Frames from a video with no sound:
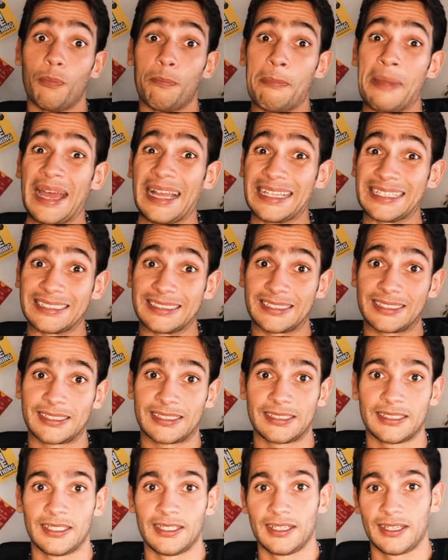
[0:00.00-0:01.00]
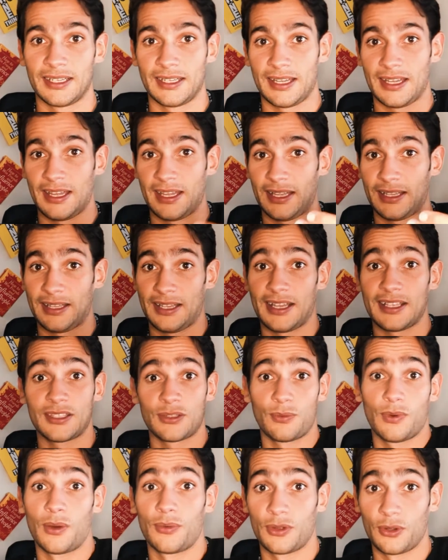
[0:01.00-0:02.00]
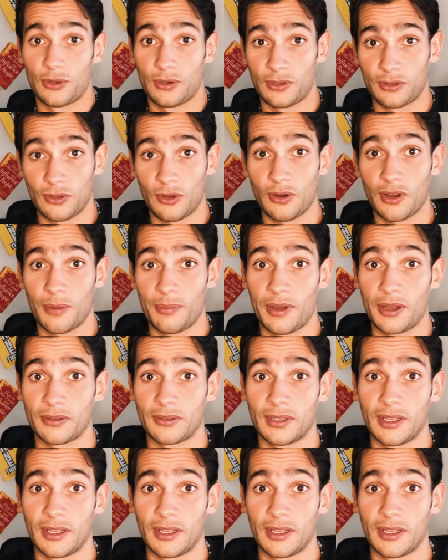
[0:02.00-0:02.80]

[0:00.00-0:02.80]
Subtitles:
balance, and that's what we're gonna talk about